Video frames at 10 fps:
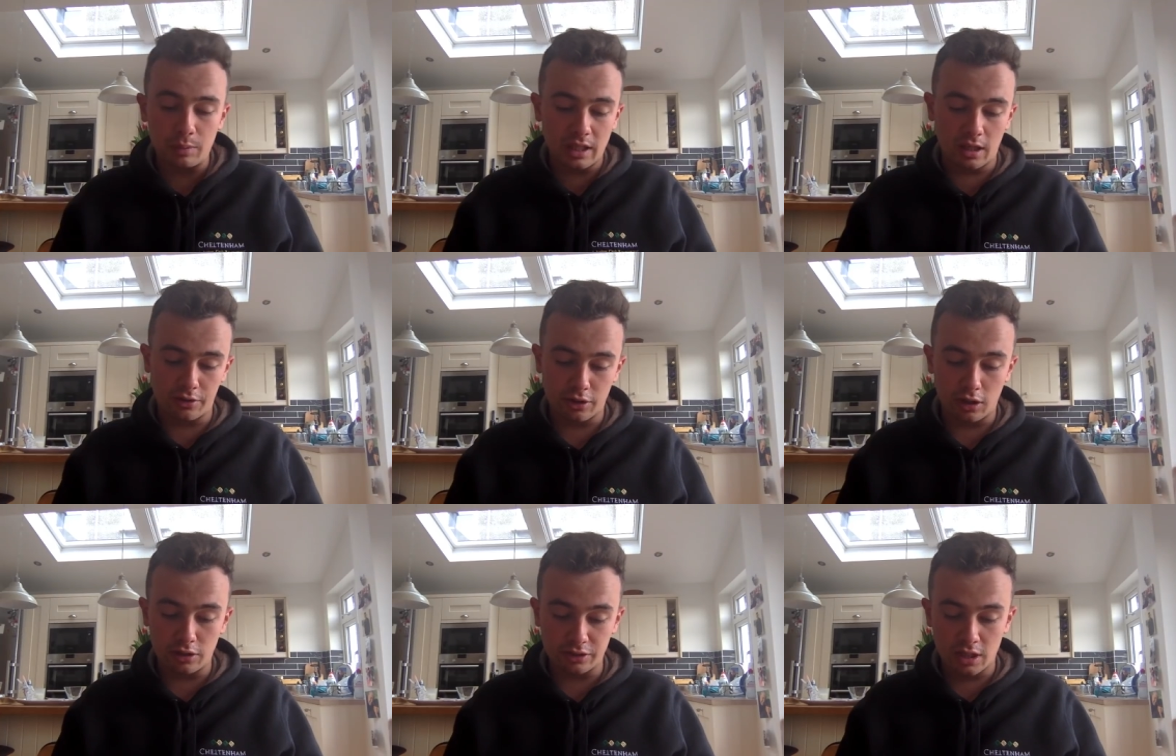to be a lot
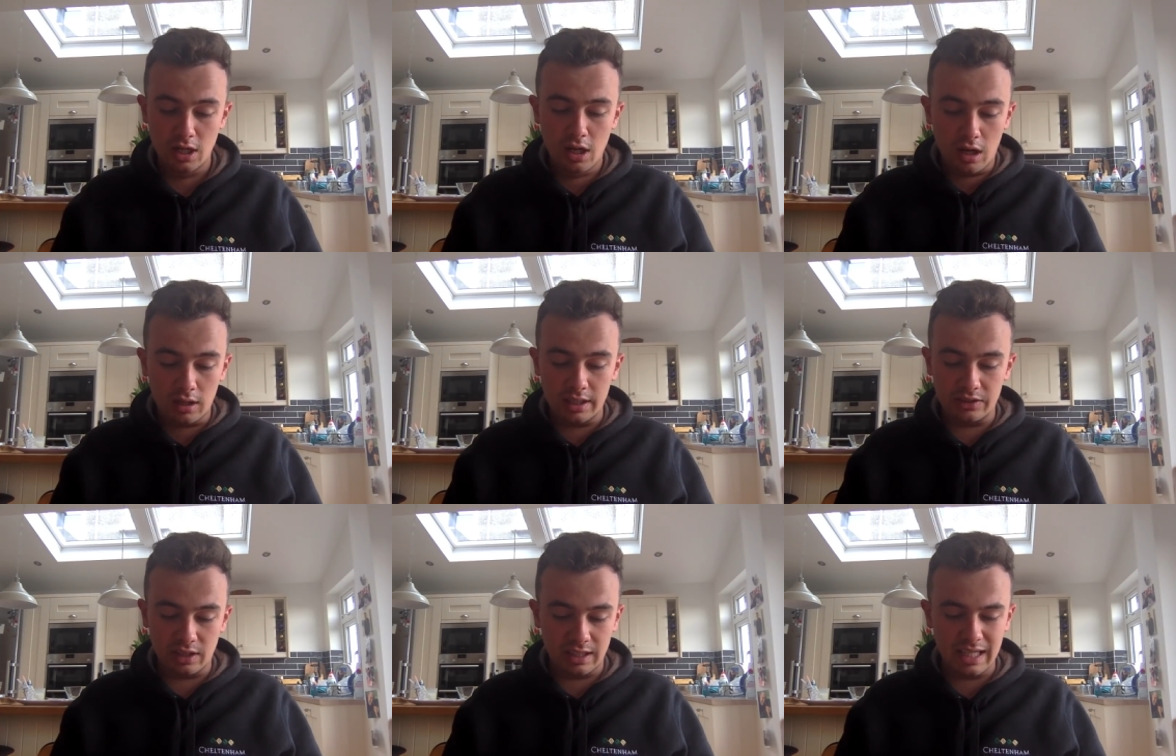harder.
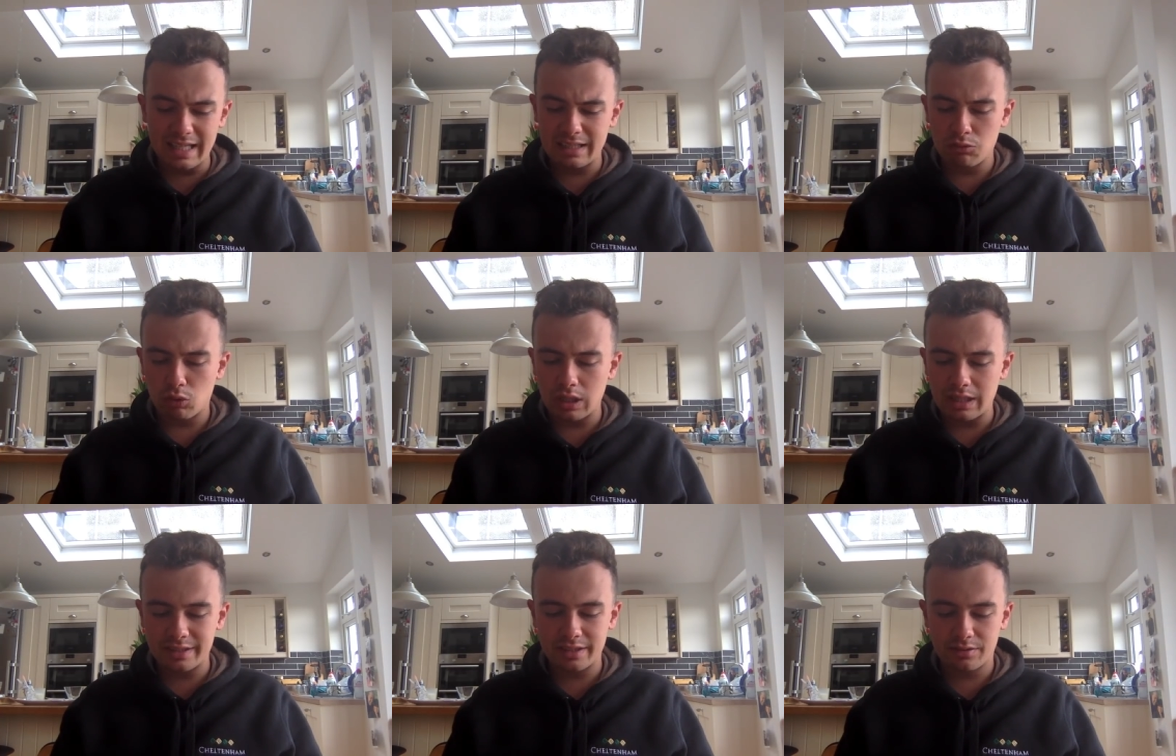In the land
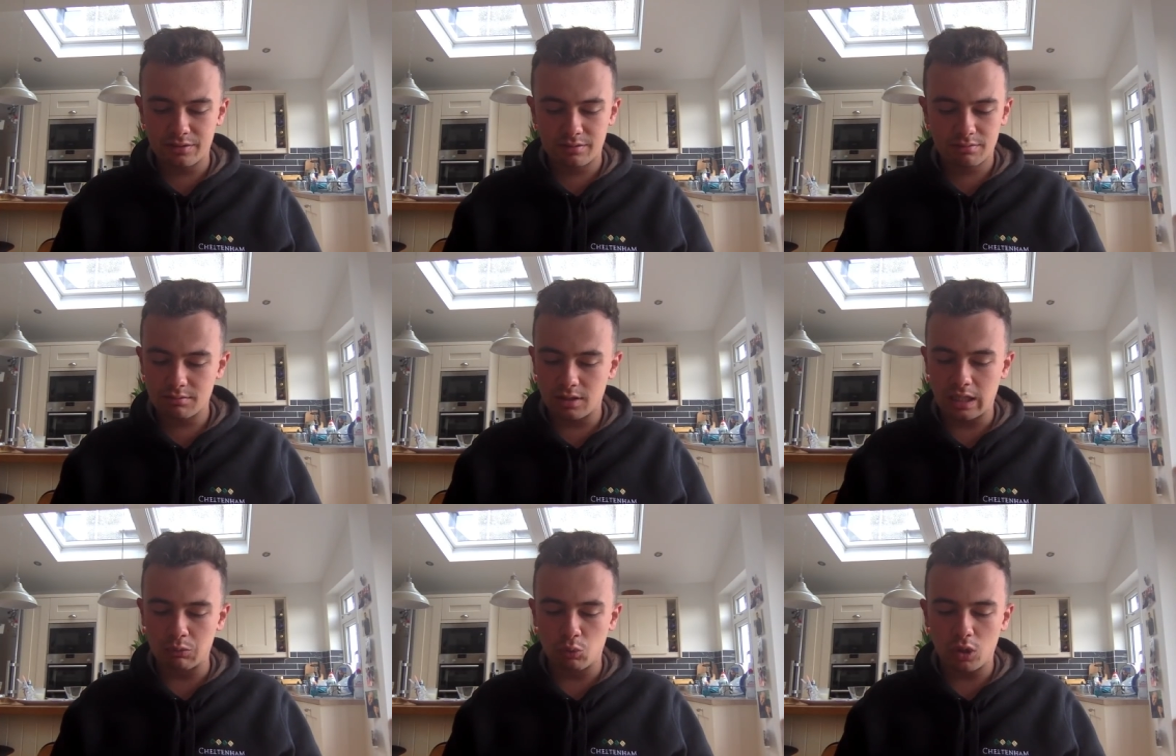Wades,
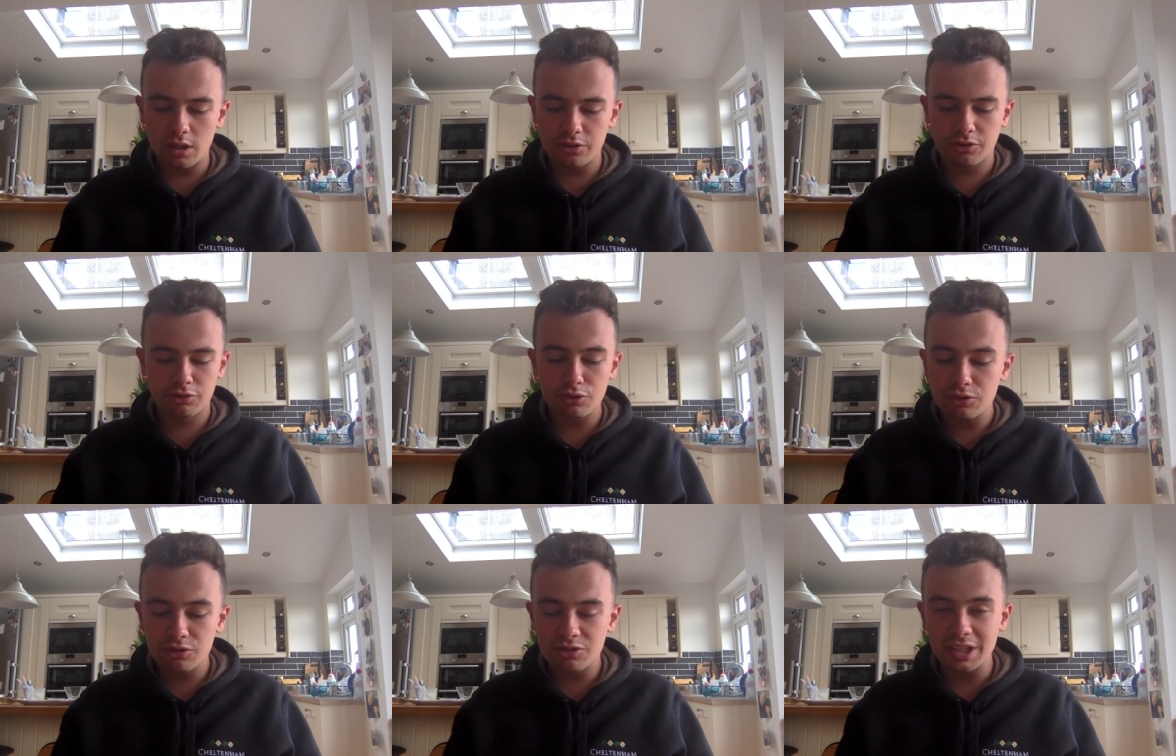land Wads
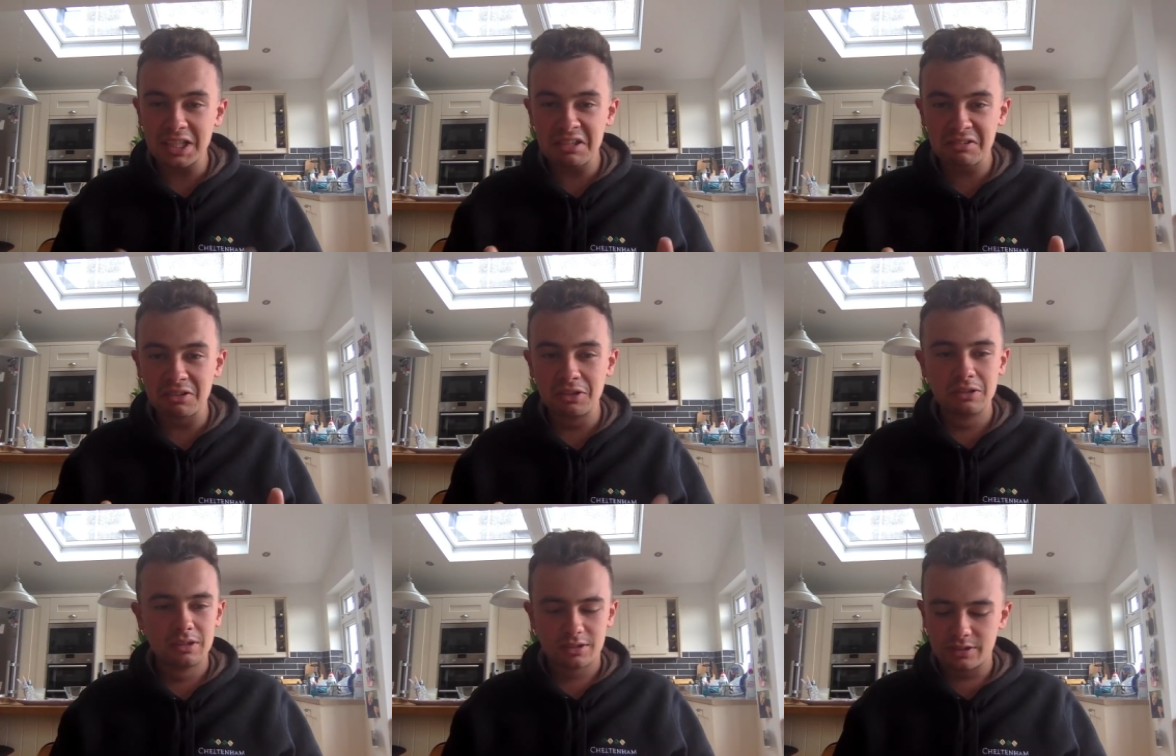stood stakes.
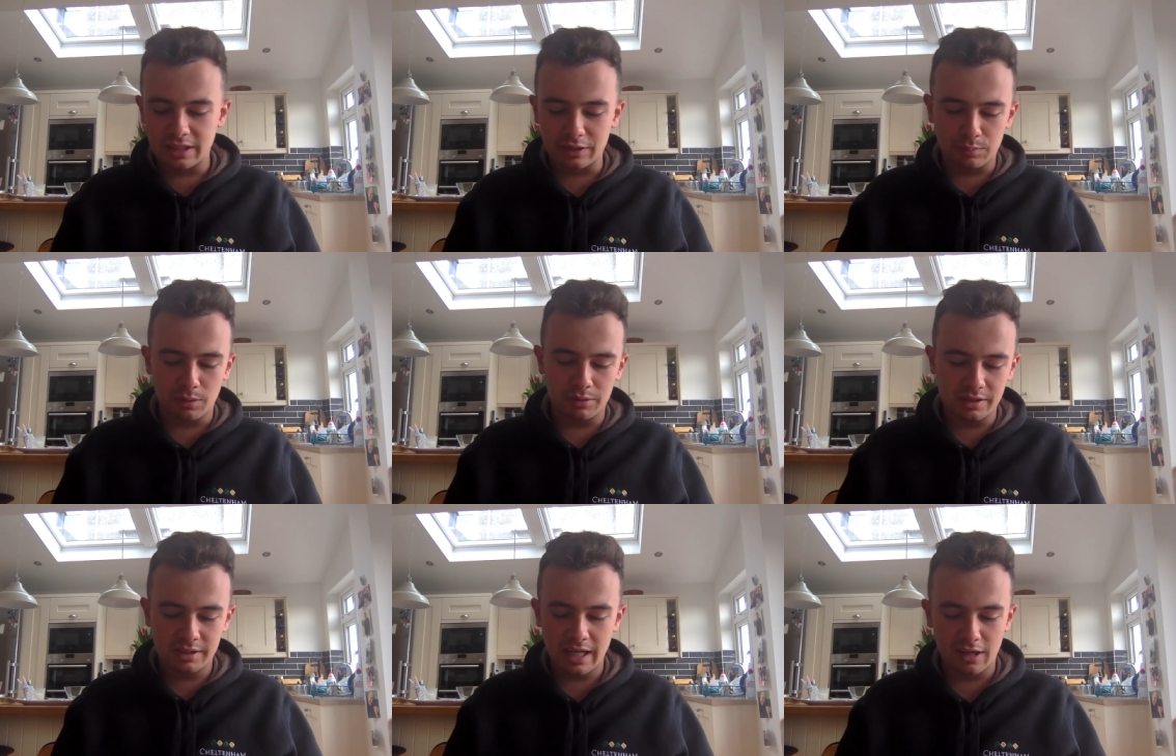Gee, that's probably
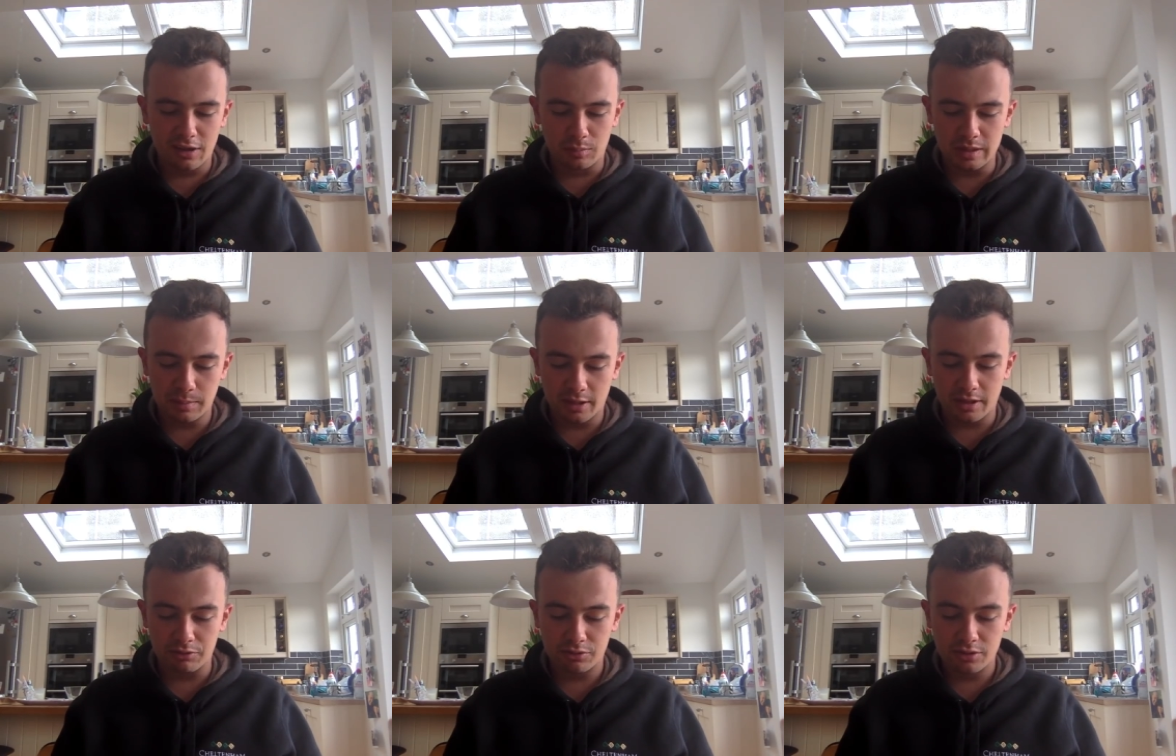terribly
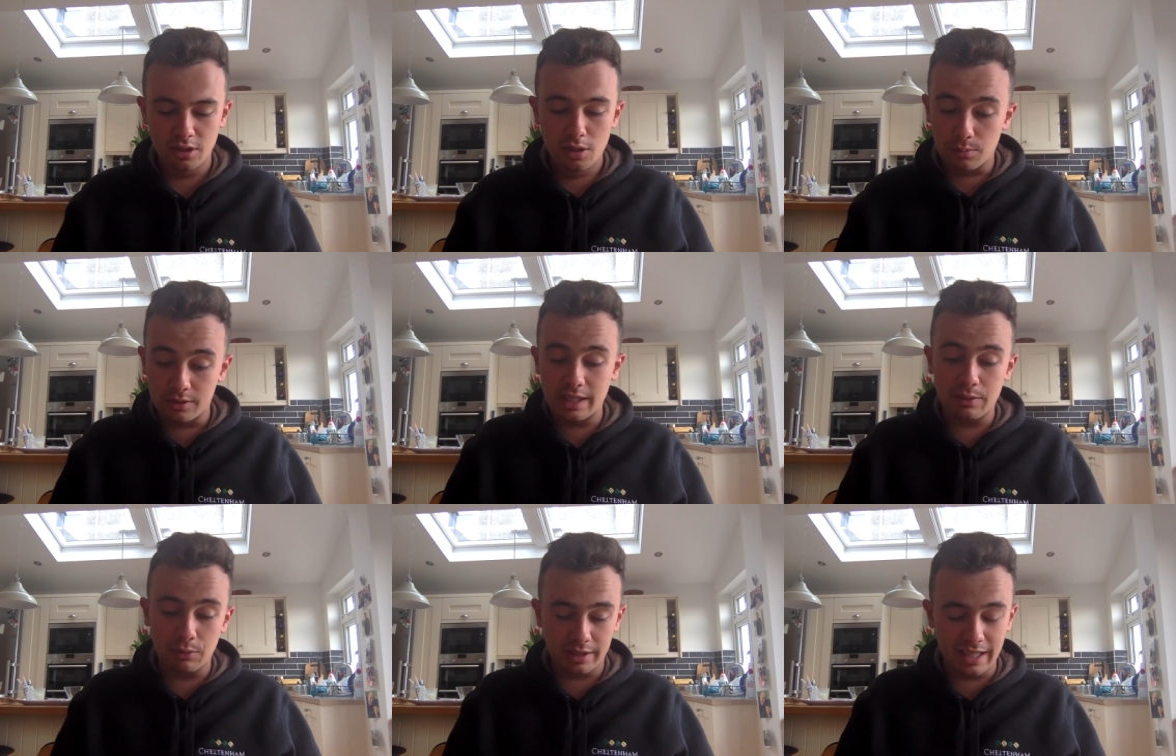pronounced. But
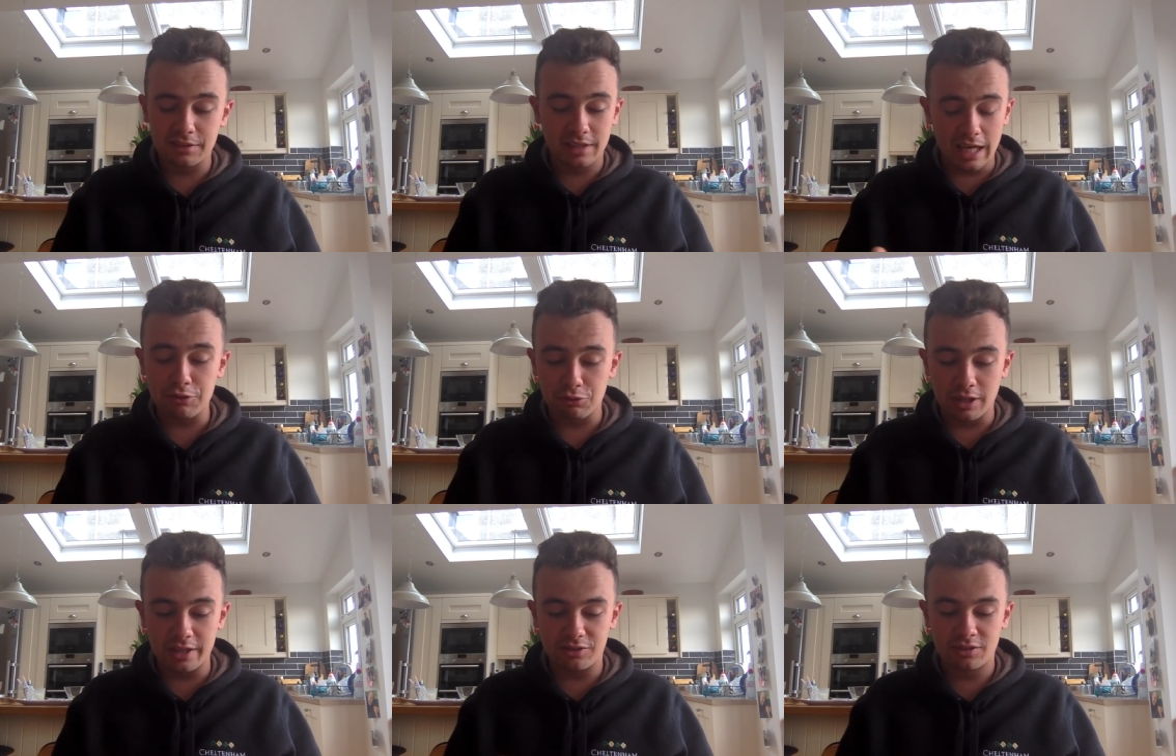anyway, that, that
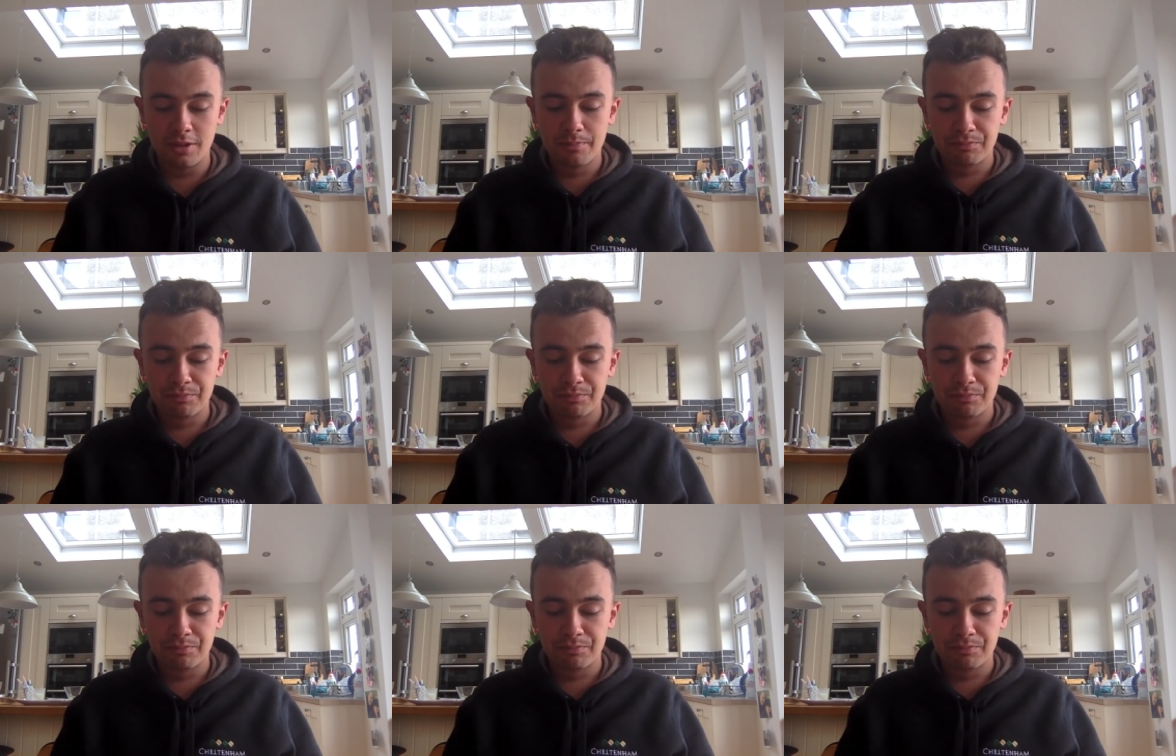race,